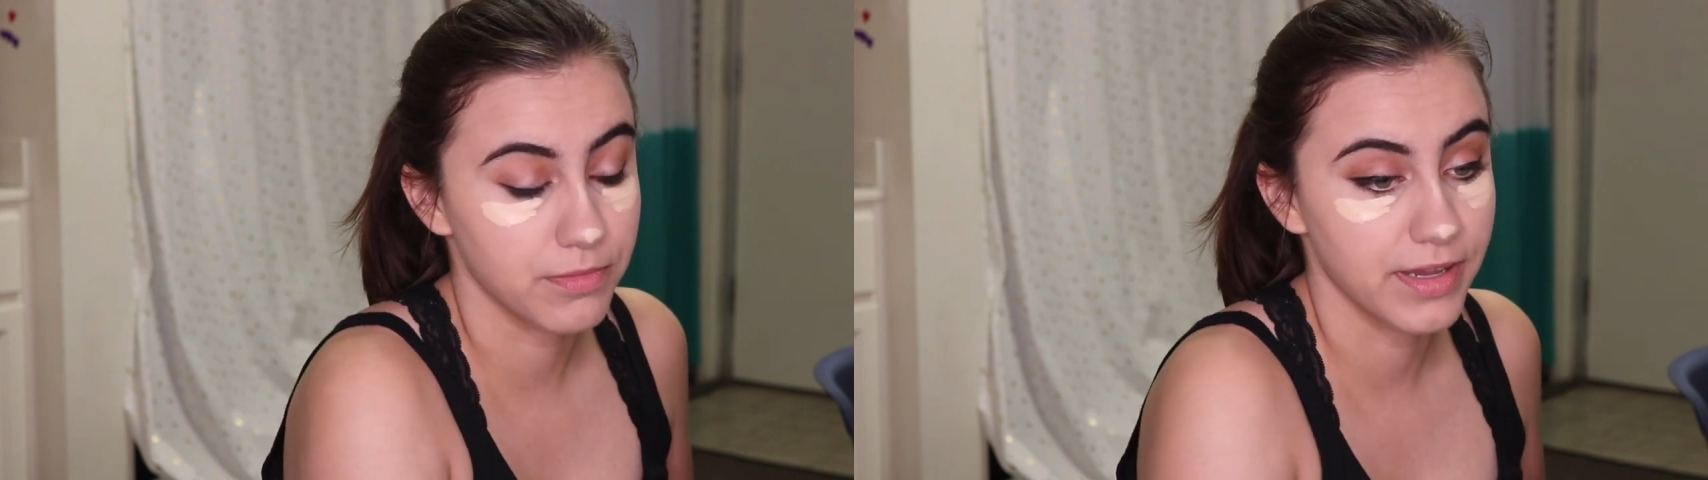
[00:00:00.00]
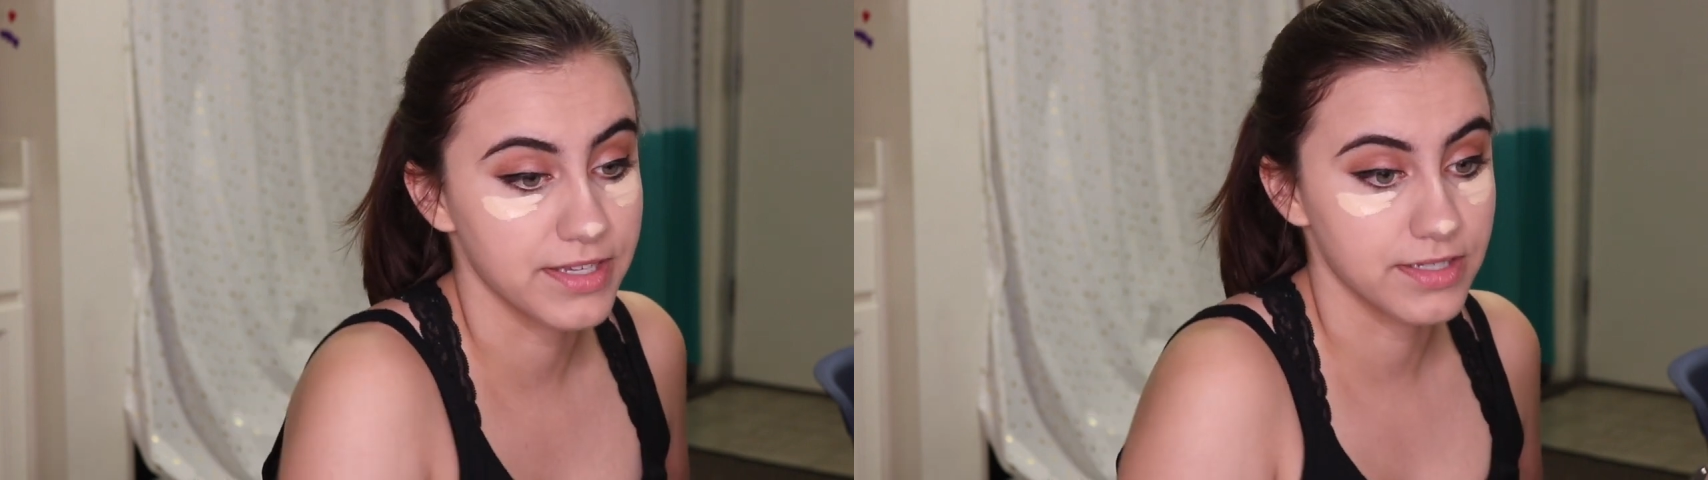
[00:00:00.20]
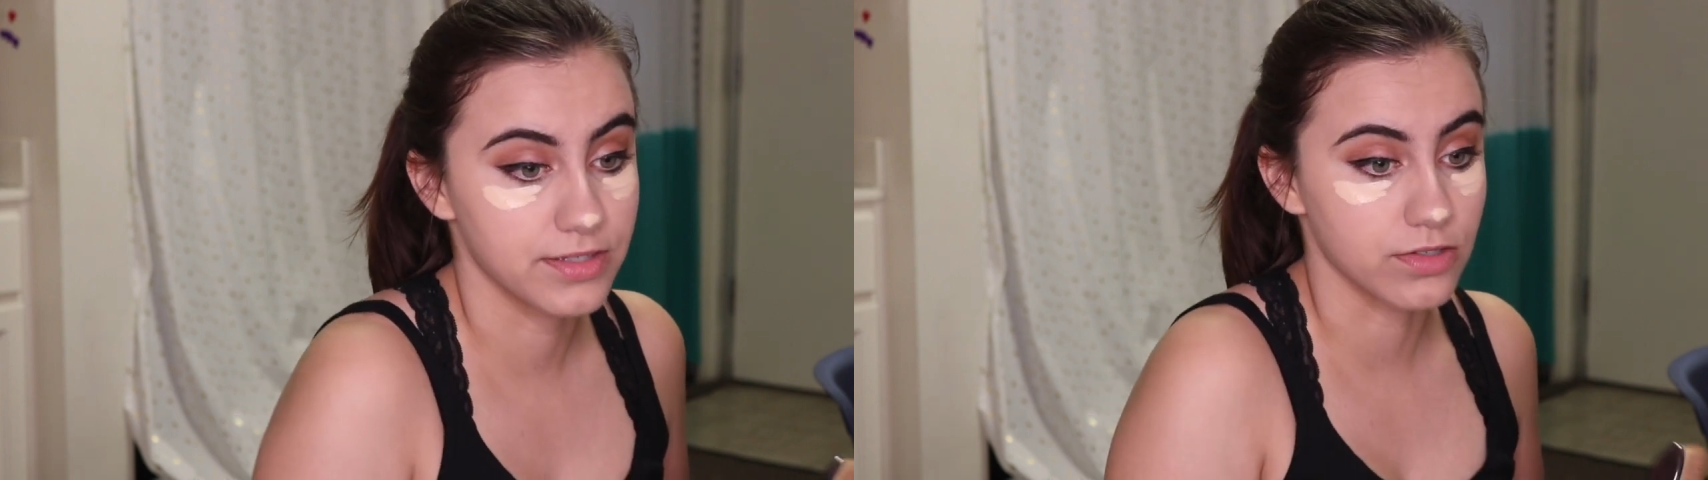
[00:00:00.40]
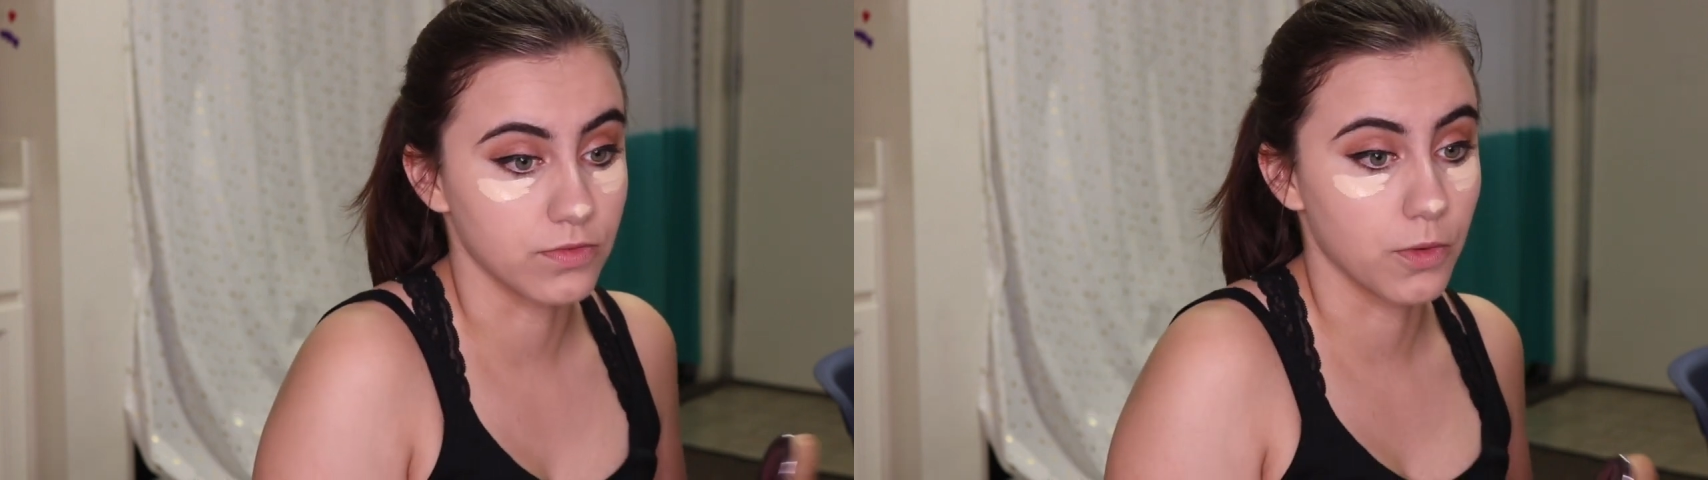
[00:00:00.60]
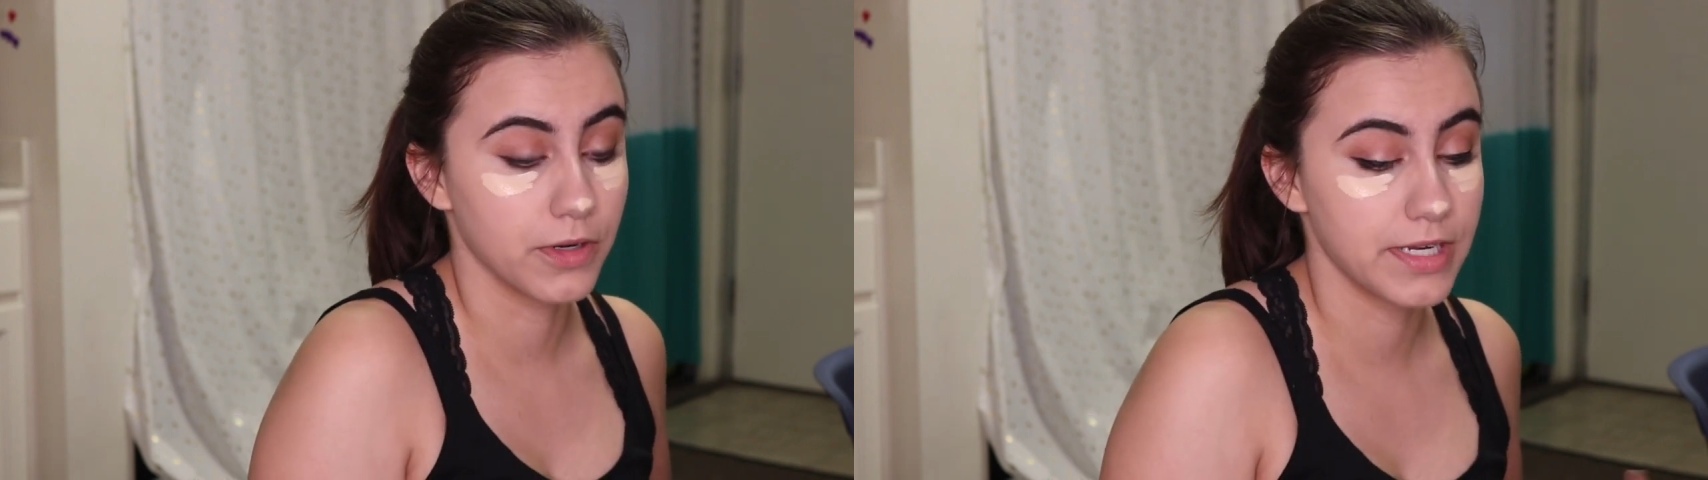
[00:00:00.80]
my
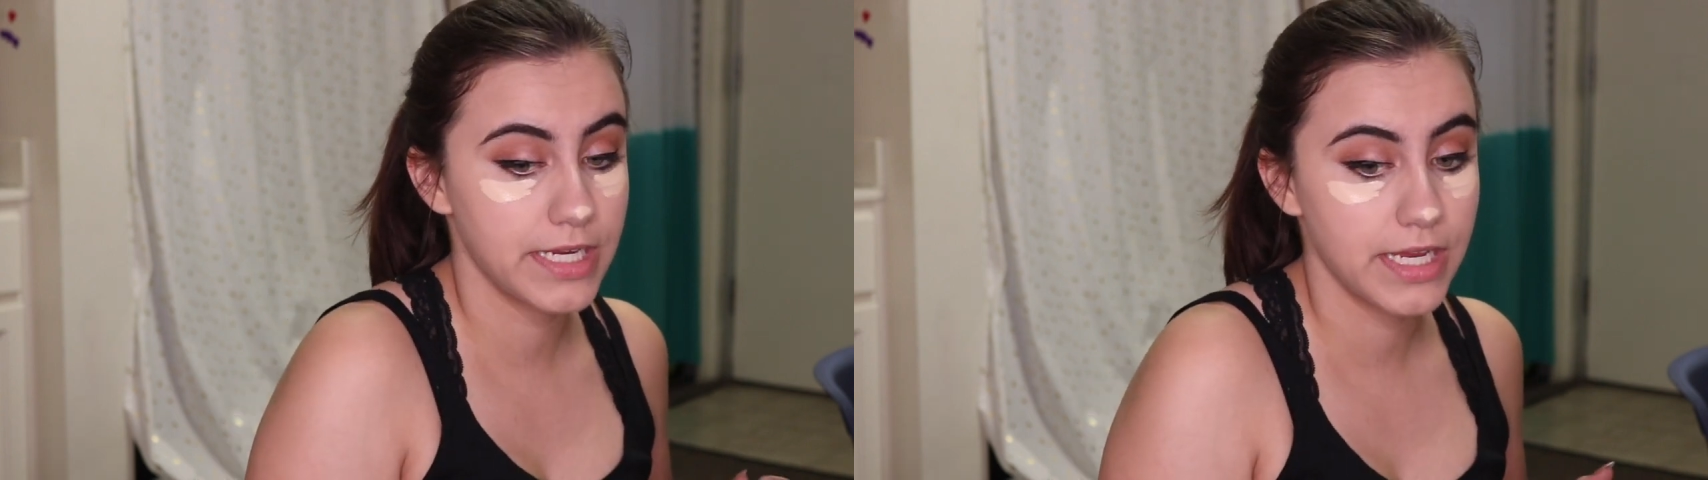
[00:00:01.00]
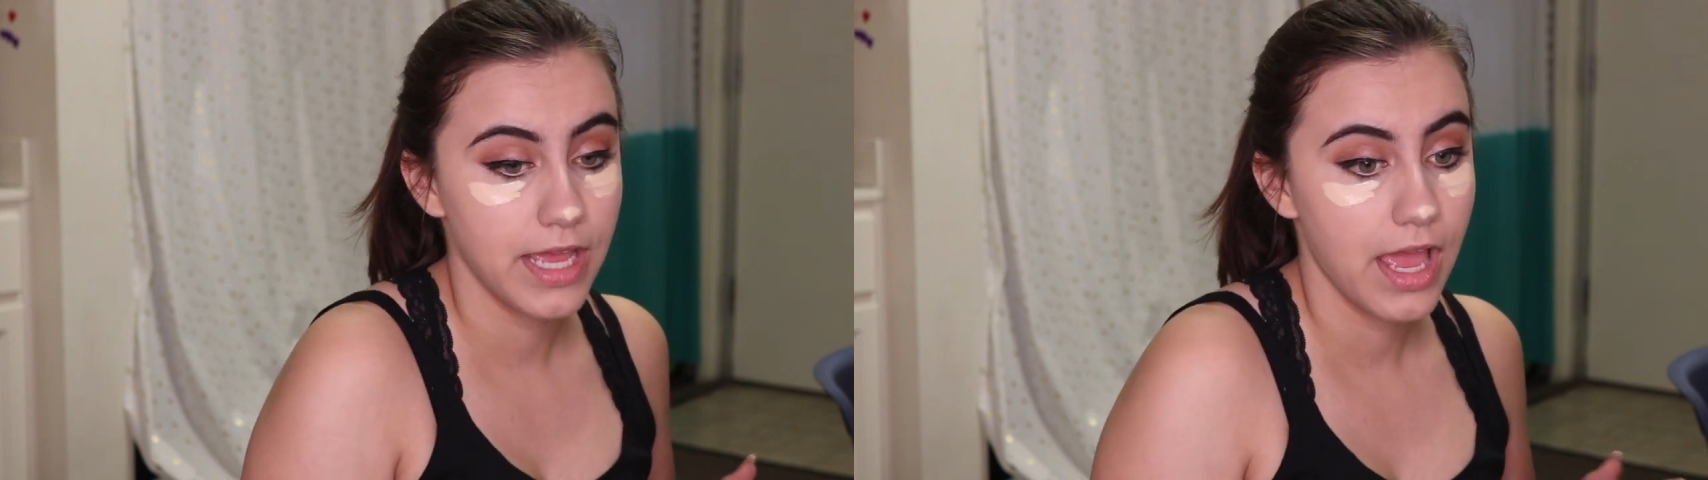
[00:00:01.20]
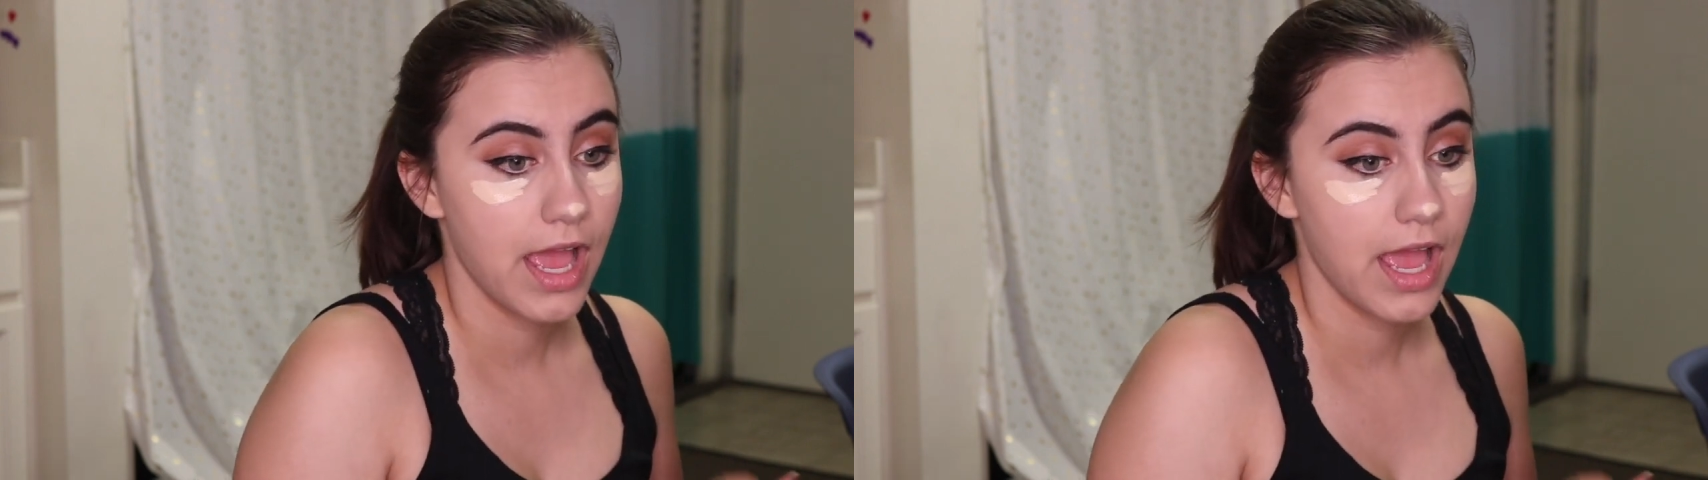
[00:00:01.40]
sorority